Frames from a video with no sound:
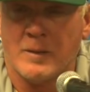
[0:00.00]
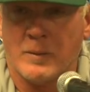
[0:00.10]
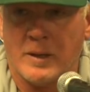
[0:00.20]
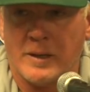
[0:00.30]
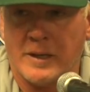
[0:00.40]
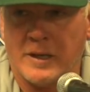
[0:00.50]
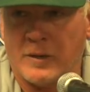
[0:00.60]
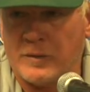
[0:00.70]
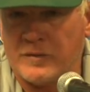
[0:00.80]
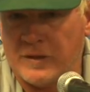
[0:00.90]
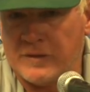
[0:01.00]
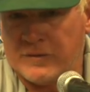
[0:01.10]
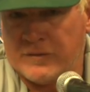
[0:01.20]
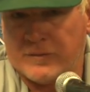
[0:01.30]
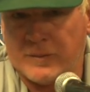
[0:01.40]
Well, you know,
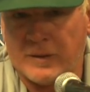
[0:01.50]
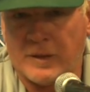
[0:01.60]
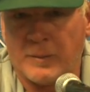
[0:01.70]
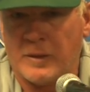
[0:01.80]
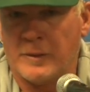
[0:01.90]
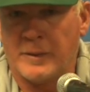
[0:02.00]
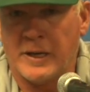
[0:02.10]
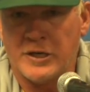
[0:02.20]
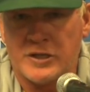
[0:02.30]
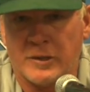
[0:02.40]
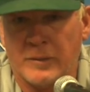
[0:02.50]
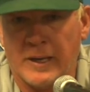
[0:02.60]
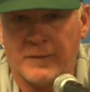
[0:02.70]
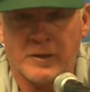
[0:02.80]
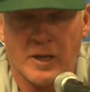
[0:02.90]
it's a double elimination. We
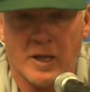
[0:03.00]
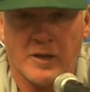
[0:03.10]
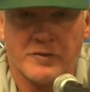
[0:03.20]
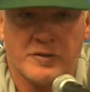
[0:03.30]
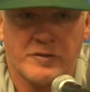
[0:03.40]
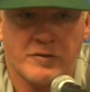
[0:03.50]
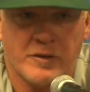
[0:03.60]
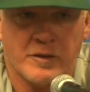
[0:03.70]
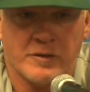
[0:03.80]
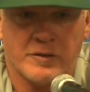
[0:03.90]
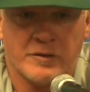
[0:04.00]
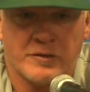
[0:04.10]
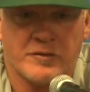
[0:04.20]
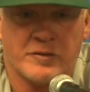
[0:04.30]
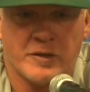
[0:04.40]
have a loss, and so there's
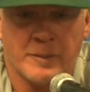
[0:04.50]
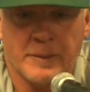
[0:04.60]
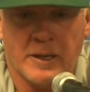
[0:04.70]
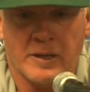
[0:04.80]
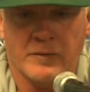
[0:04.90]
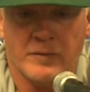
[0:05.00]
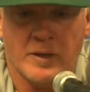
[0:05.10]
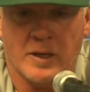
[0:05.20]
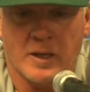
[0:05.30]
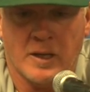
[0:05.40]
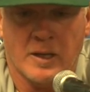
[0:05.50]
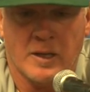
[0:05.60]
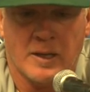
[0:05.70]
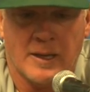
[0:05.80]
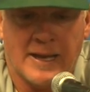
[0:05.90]
a certain amount of
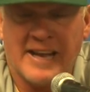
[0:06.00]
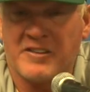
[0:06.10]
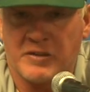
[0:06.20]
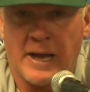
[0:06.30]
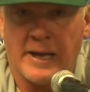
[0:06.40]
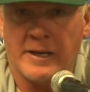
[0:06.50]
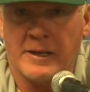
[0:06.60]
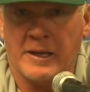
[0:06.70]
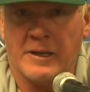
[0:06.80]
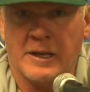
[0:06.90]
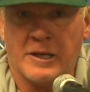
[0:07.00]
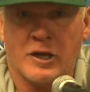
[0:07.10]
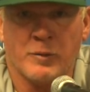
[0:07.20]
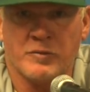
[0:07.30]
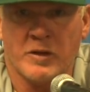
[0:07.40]
anxiety that
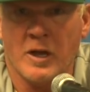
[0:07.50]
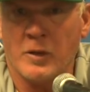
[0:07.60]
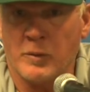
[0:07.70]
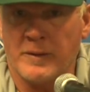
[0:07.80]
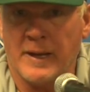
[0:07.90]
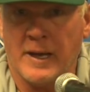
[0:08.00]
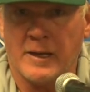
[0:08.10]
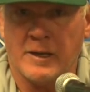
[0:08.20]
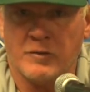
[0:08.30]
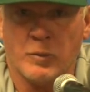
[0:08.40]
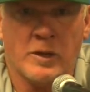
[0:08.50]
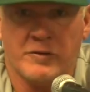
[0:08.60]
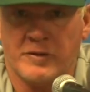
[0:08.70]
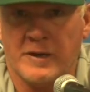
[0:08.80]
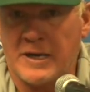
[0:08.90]
comes along with that, as well
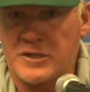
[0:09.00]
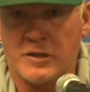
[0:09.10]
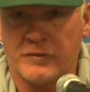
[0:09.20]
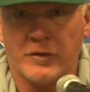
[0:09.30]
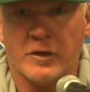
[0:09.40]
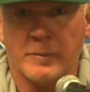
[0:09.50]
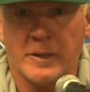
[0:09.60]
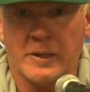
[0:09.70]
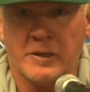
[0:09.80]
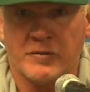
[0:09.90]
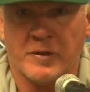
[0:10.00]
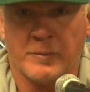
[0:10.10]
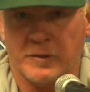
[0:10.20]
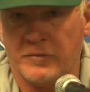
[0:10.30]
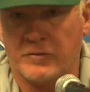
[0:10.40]
as the national tournament, and
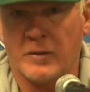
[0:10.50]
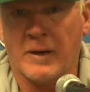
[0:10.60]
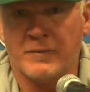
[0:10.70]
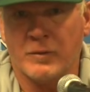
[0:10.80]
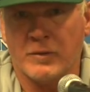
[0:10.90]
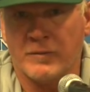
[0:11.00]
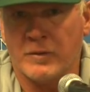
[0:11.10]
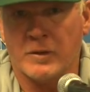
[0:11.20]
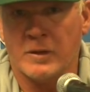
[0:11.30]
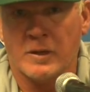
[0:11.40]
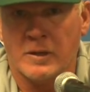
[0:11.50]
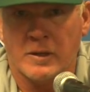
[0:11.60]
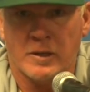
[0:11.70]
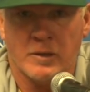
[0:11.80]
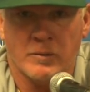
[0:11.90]
something you strive for
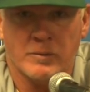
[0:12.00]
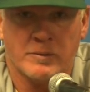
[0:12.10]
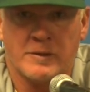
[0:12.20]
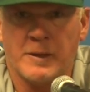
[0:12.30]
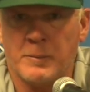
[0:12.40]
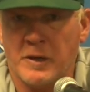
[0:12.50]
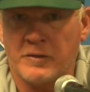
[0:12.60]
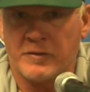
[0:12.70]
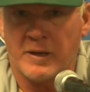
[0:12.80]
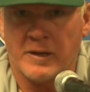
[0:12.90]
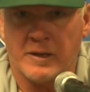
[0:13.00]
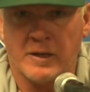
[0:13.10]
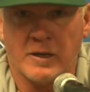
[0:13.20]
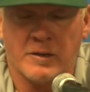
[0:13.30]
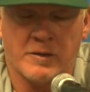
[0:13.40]
10 months out of the
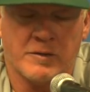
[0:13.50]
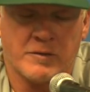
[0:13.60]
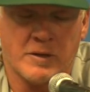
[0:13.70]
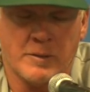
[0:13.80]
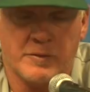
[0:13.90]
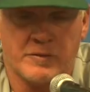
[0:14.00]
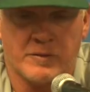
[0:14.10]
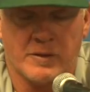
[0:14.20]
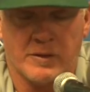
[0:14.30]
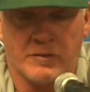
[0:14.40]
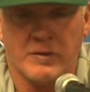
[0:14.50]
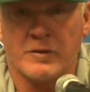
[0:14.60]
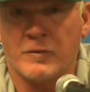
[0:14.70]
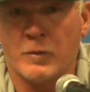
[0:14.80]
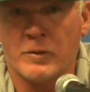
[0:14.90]
year that this club has
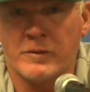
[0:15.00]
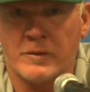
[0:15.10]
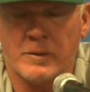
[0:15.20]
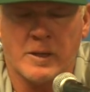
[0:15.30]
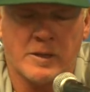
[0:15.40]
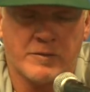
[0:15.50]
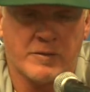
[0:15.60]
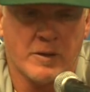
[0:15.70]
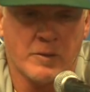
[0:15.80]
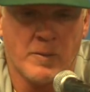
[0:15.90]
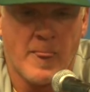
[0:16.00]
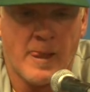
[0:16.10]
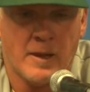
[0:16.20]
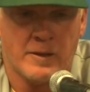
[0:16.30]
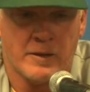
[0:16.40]
looked forward to it. So
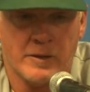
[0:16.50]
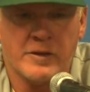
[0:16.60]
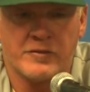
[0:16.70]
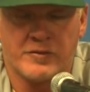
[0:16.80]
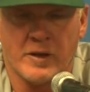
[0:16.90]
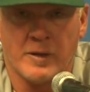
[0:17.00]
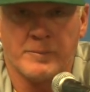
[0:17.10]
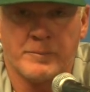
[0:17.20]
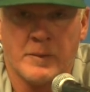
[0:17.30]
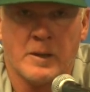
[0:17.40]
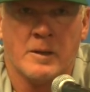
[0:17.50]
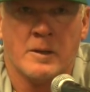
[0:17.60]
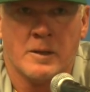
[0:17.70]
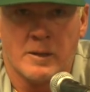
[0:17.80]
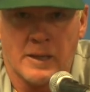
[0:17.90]
there is some
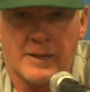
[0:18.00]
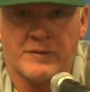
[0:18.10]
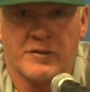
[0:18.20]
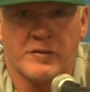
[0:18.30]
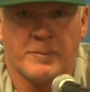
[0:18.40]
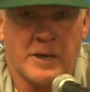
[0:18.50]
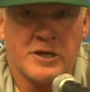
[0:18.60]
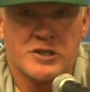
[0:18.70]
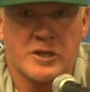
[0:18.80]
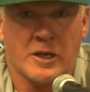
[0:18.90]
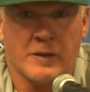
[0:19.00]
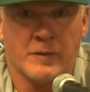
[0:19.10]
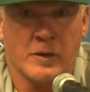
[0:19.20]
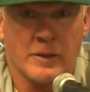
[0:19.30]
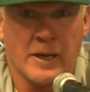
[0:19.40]
anticipation of,
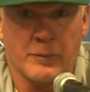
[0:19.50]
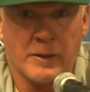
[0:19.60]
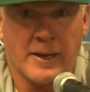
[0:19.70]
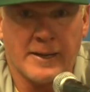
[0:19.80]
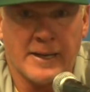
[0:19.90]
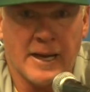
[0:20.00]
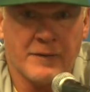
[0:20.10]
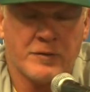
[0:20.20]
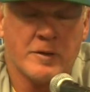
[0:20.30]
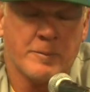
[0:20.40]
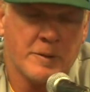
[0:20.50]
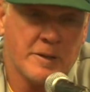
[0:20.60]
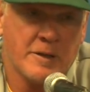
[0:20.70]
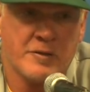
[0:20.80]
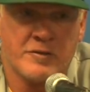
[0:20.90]
okay, we got to get after it, but
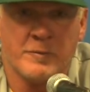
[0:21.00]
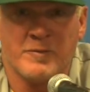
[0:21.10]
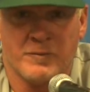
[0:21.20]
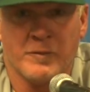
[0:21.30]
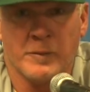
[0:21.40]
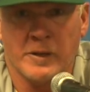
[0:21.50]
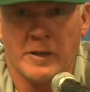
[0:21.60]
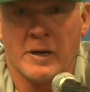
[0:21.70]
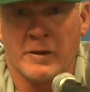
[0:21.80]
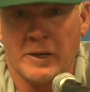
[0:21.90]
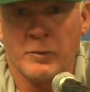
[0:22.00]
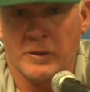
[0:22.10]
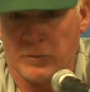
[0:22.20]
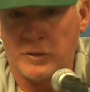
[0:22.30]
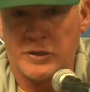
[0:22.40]
then there's some familiarity
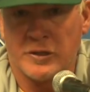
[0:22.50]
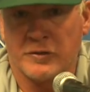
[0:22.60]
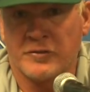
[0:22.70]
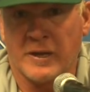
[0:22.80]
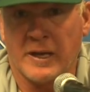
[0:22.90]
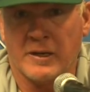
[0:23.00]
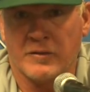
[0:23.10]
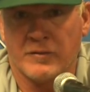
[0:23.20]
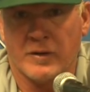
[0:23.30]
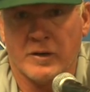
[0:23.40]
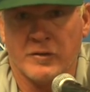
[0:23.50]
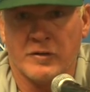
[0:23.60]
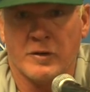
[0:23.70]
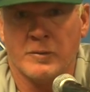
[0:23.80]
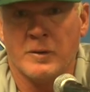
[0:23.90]
with what you're saying as far as,
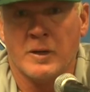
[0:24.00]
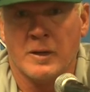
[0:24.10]
you know,